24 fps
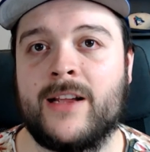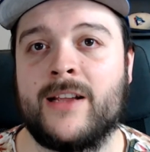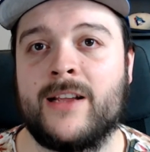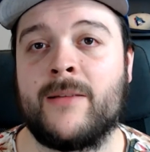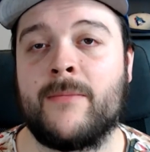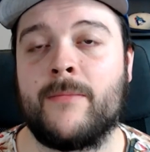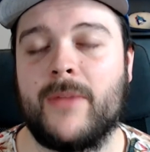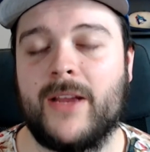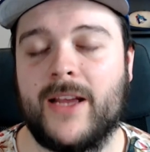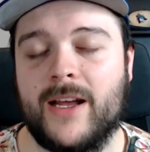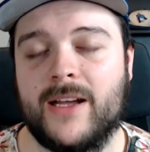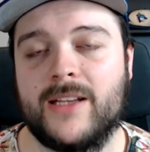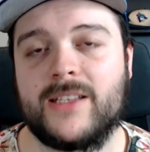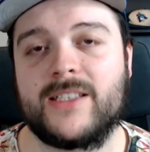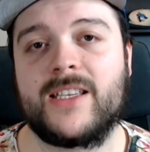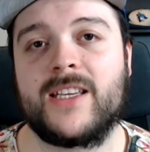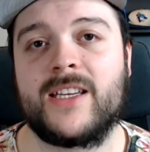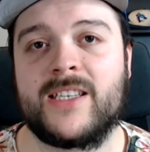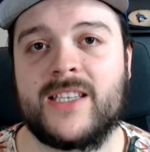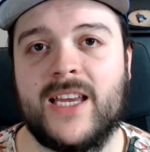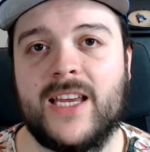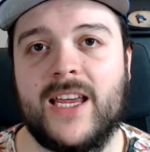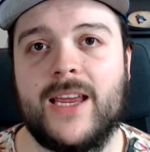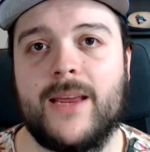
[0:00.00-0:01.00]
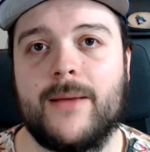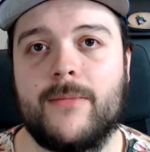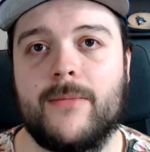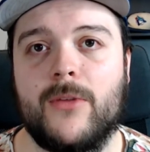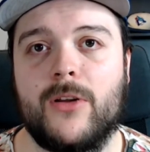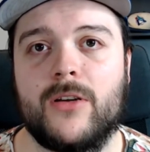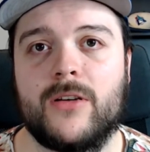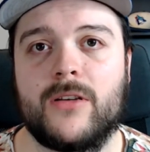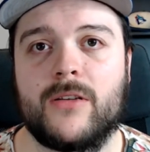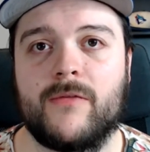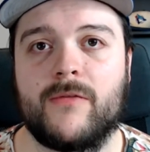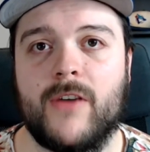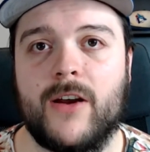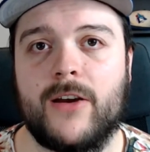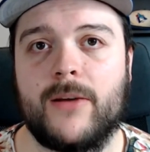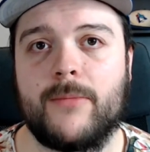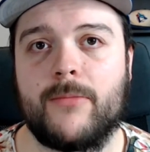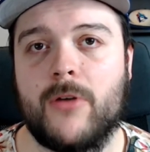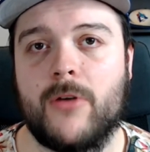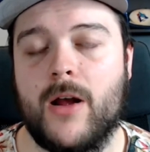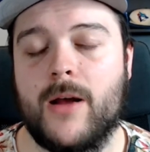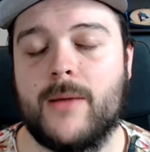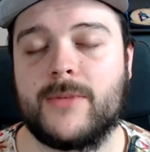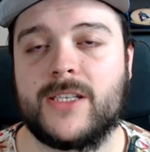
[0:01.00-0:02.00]
because this team looks very
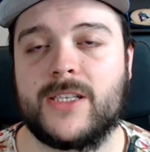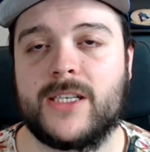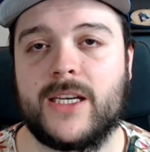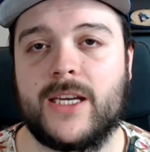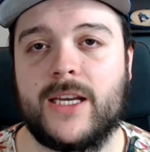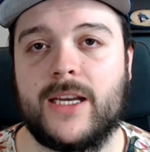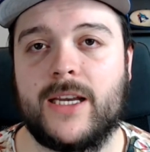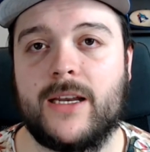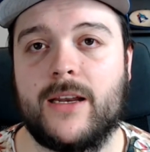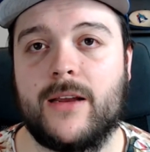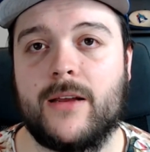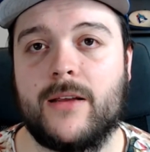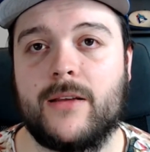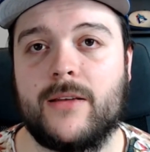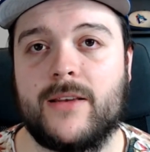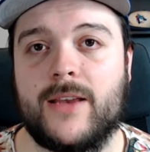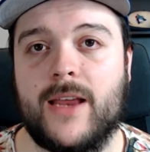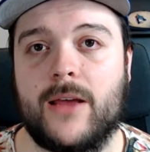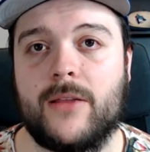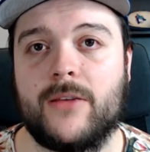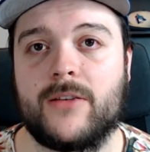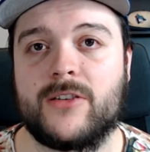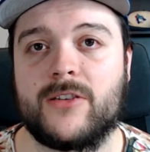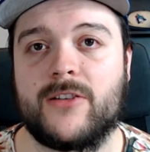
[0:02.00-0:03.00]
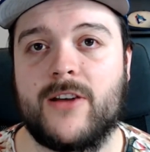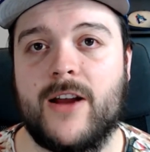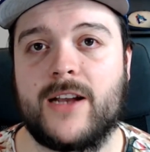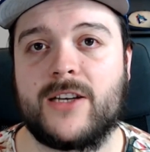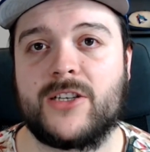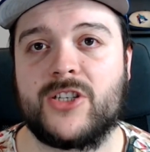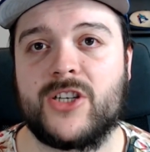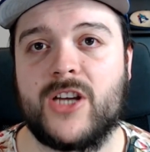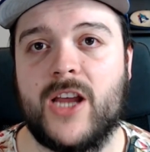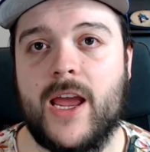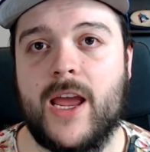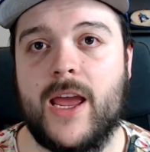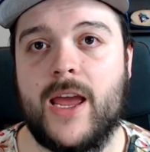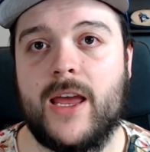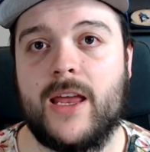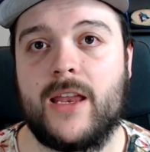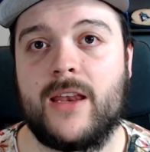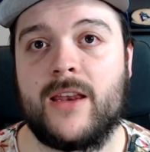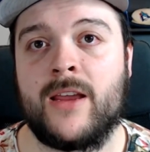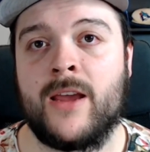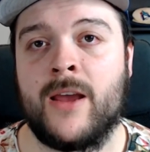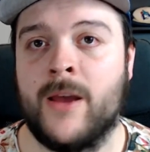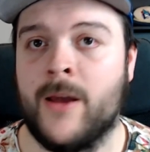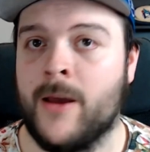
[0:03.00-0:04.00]
promising down the stretch
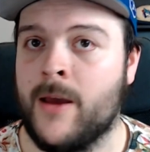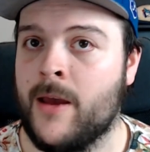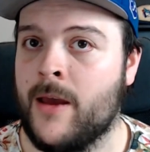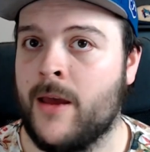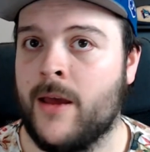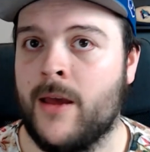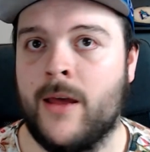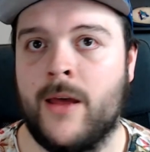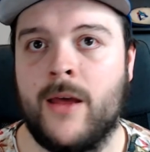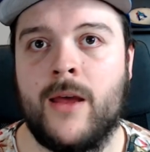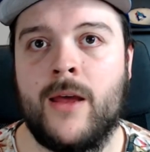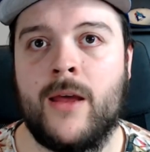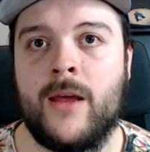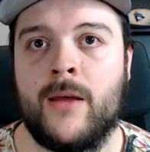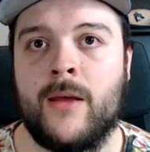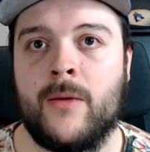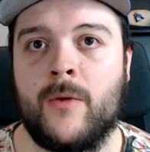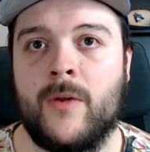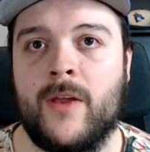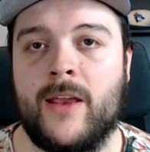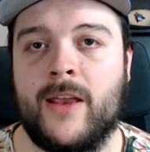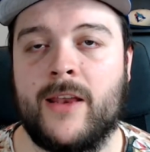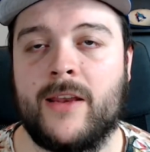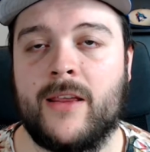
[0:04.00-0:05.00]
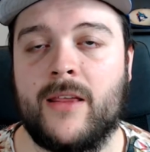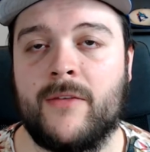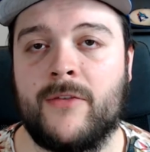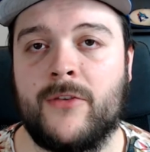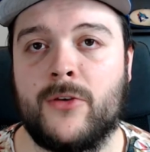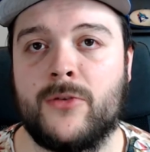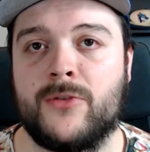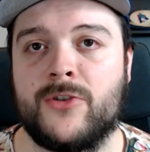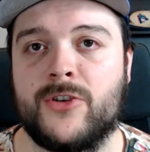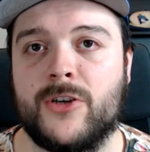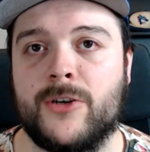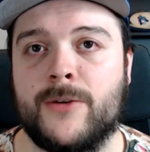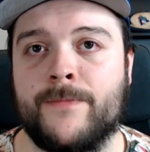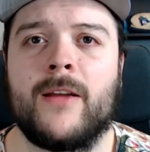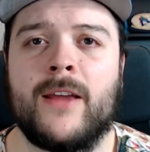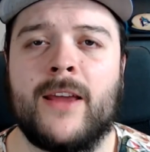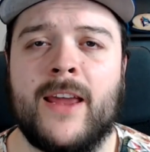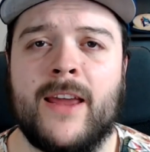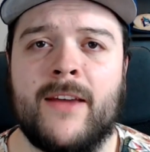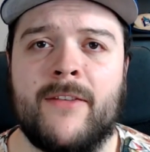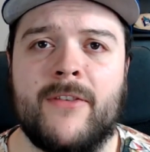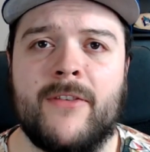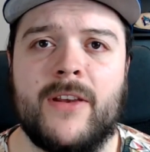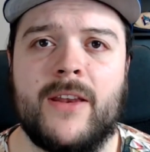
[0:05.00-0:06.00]
and into the future.
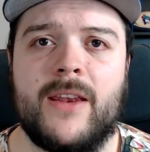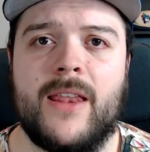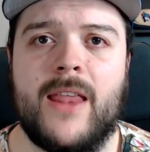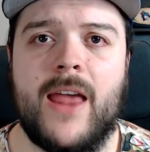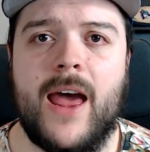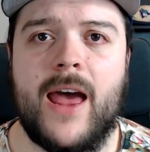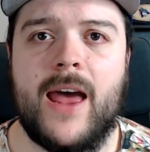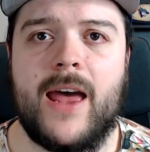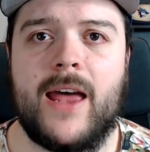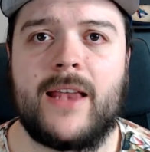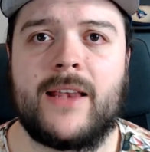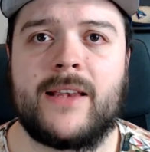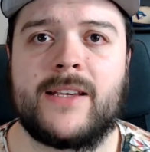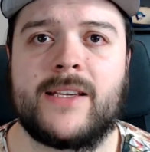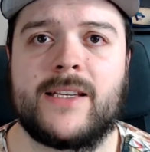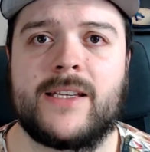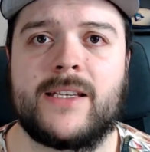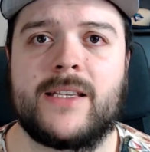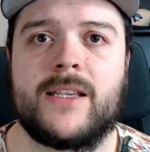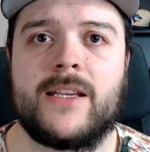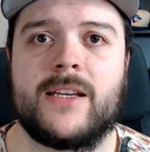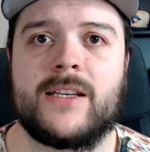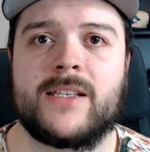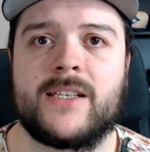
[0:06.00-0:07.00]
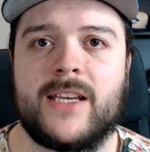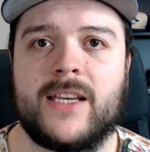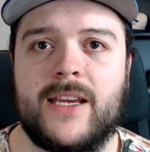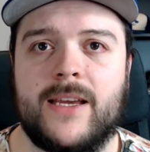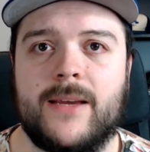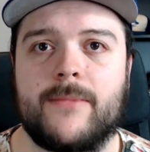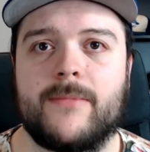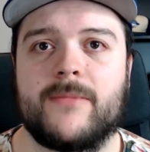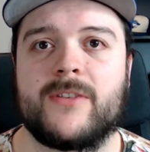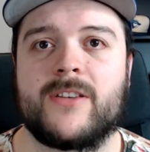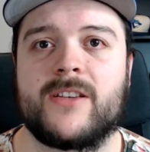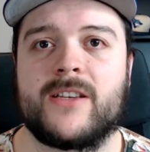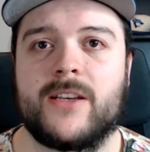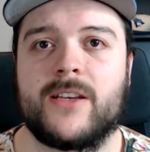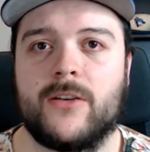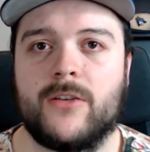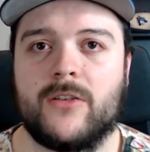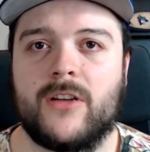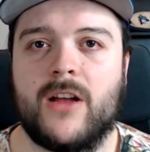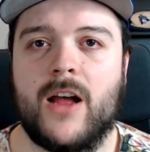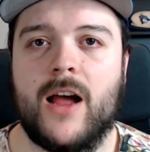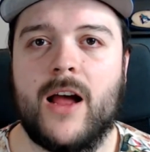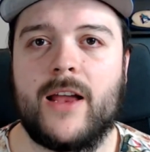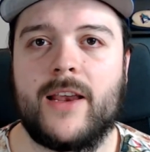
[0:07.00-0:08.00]
Given that this team's still
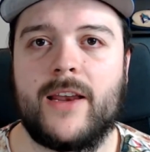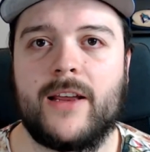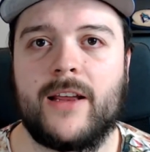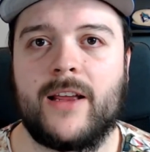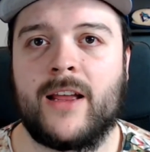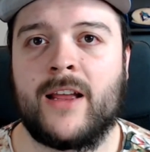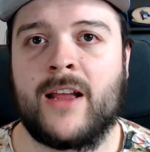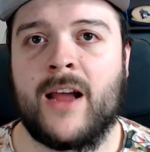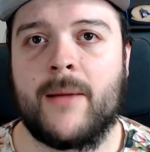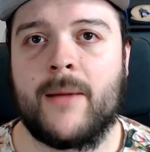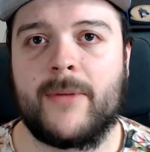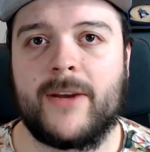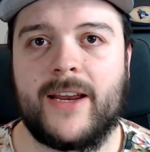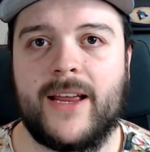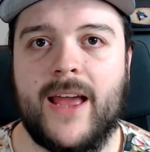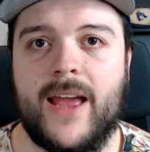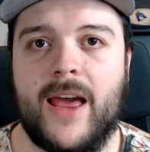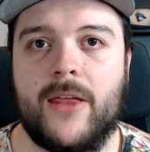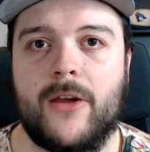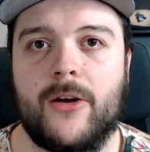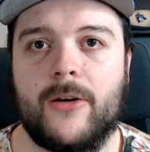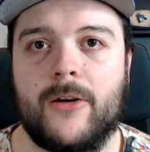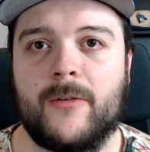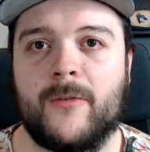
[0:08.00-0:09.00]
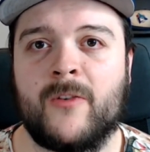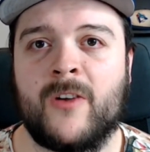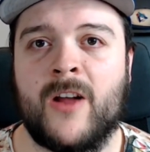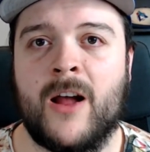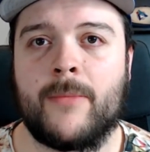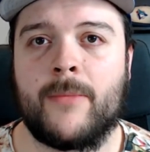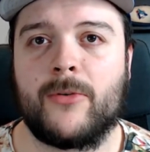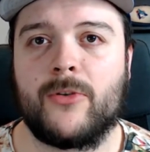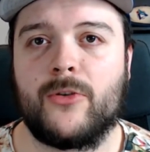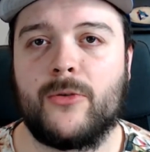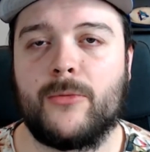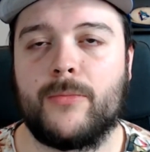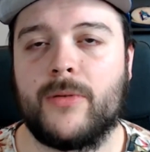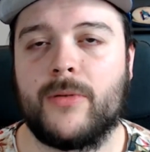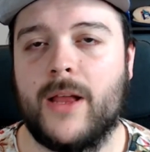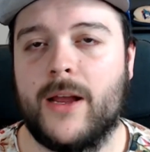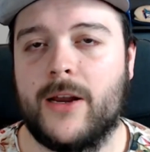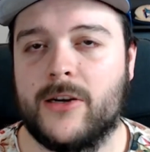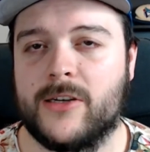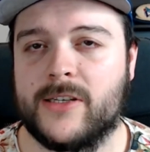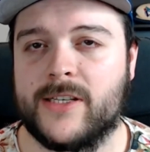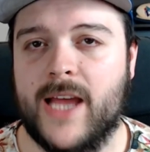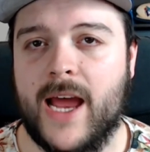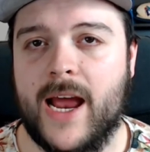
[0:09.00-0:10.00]
kind of coming together, a couple new
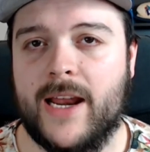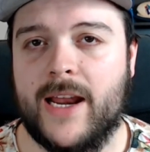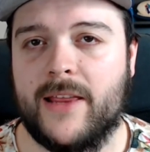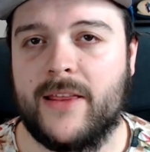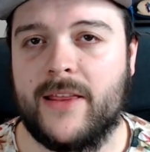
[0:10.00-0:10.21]
players added